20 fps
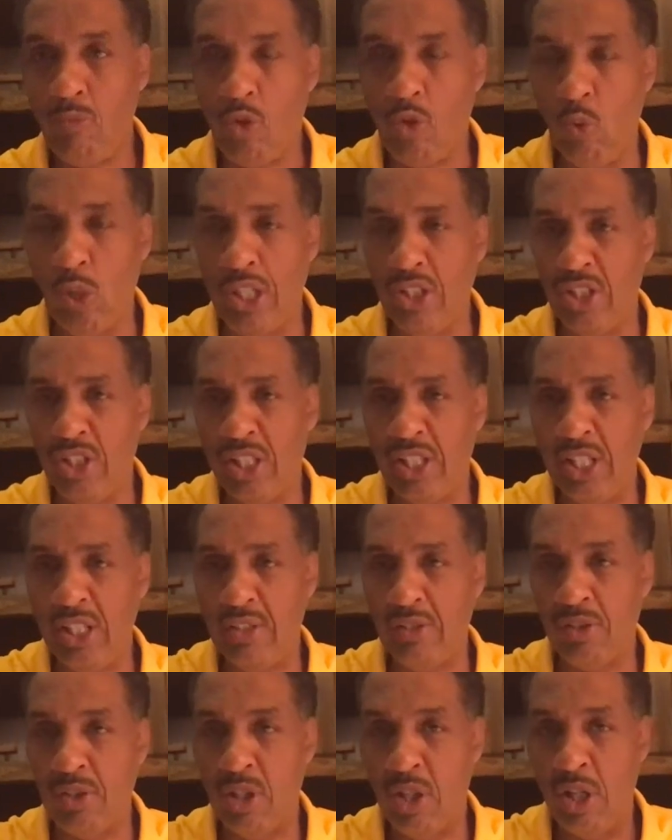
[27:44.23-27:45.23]
When he said
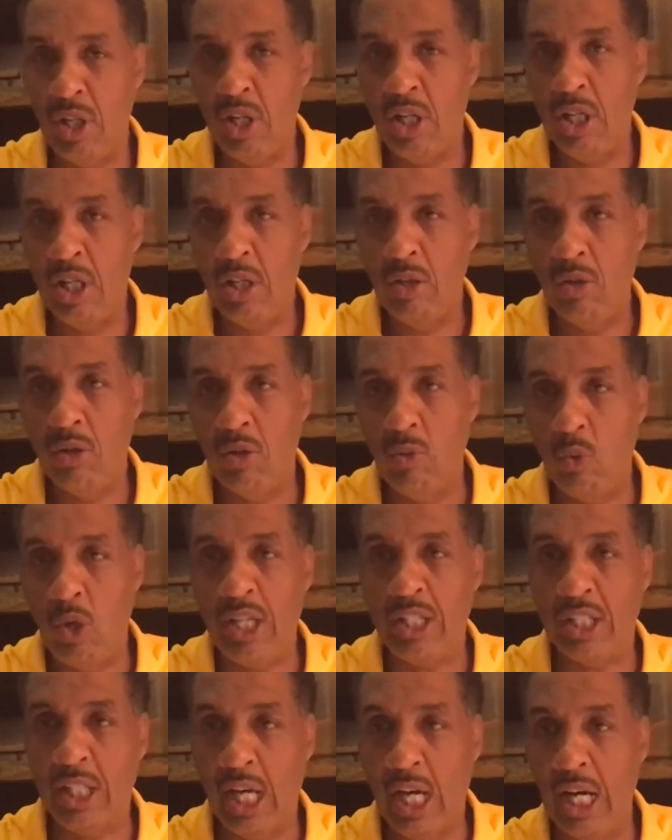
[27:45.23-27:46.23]
there's
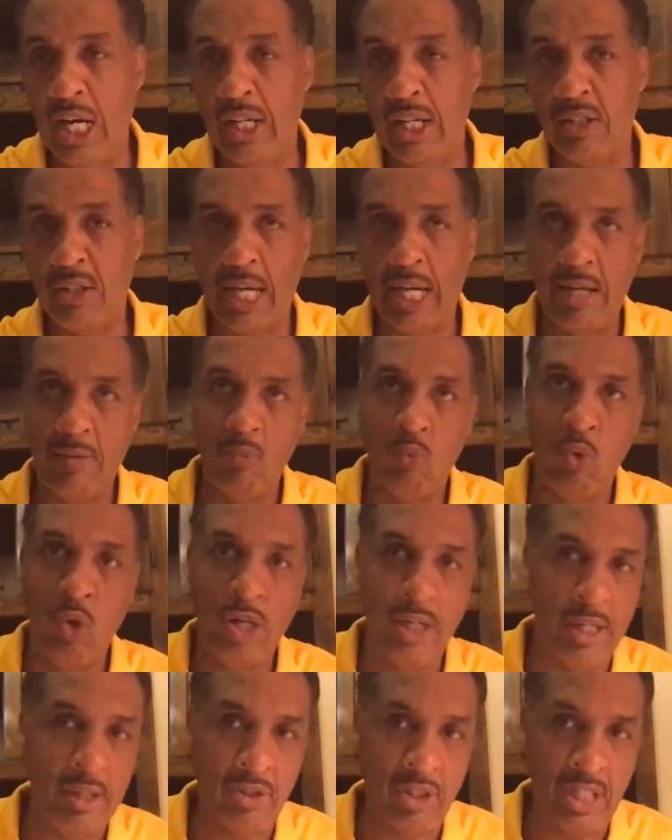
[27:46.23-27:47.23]
one God, okay,
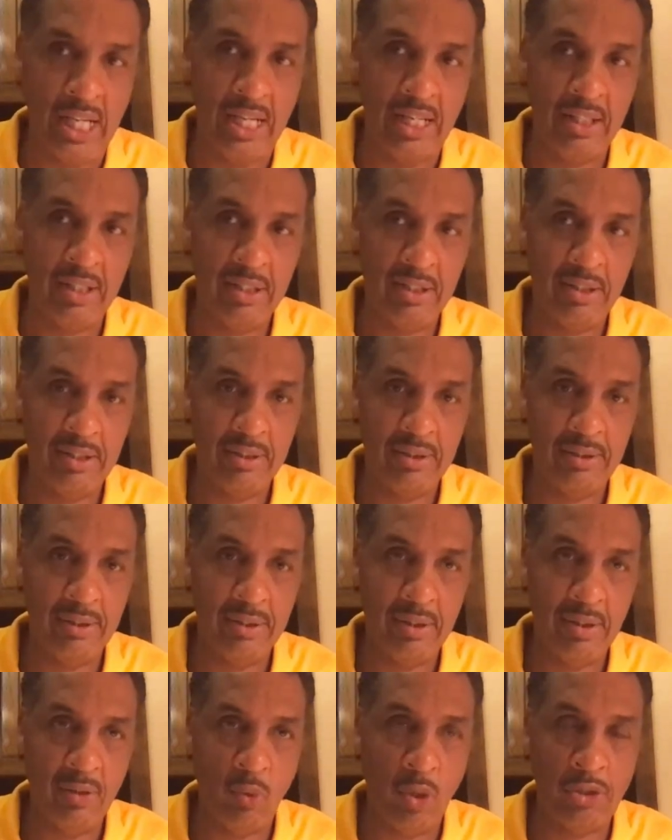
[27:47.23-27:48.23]
what is that?
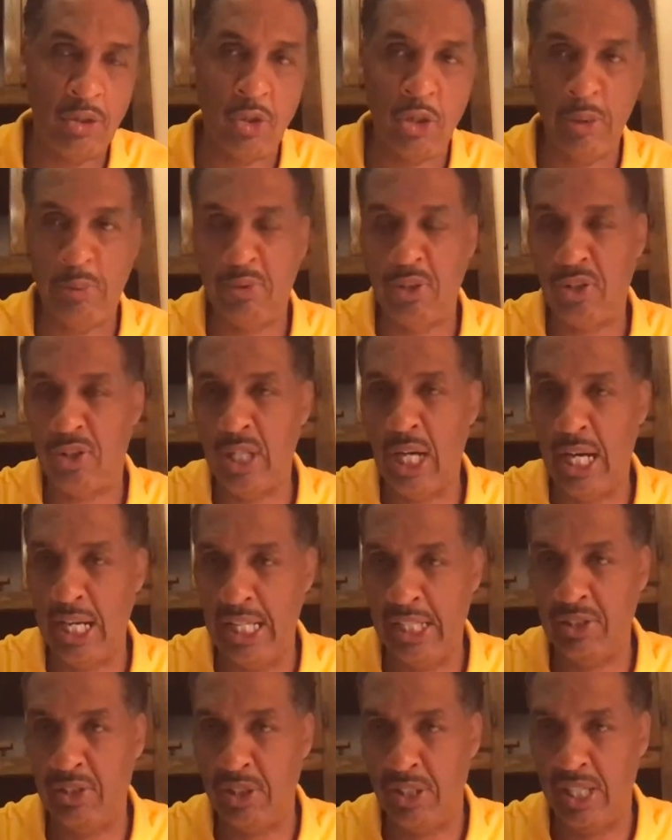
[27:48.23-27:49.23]
What scriptures tie
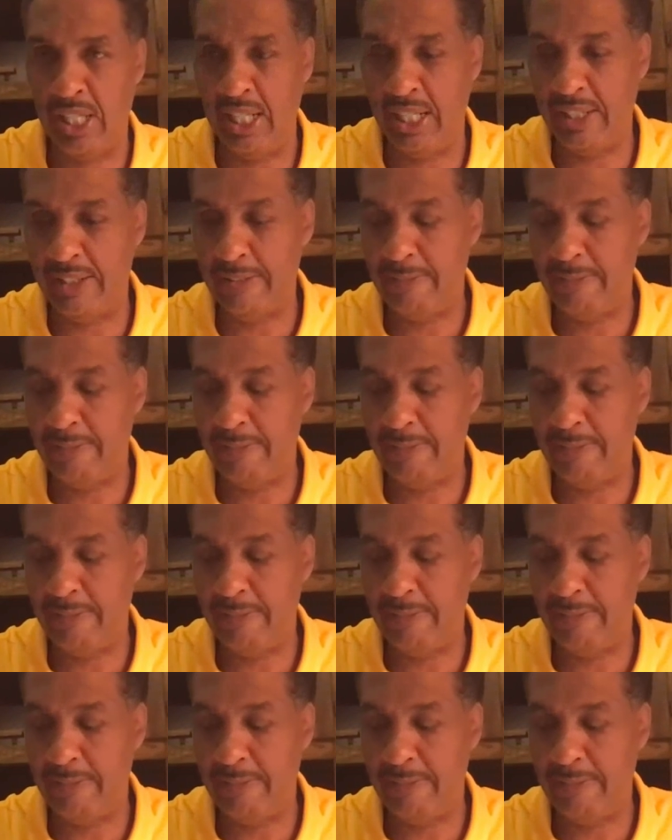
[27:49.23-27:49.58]
into that?